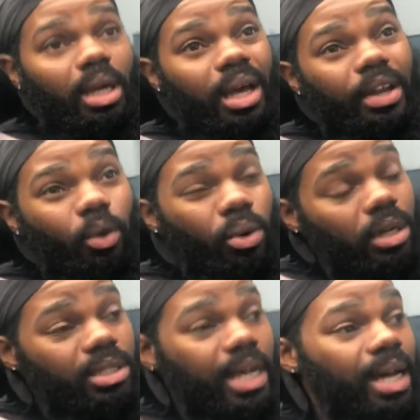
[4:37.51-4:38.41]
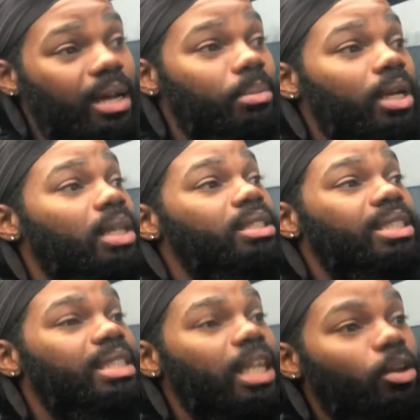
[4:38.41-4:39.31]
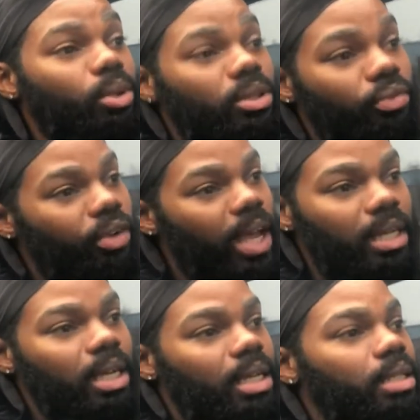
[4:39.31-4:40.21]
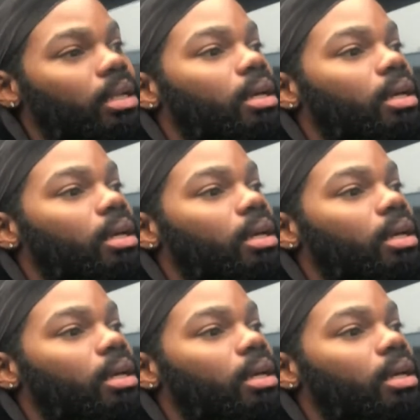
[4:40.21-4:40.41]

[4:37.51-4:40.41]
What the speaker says: in the winter time, just dealing with the fact that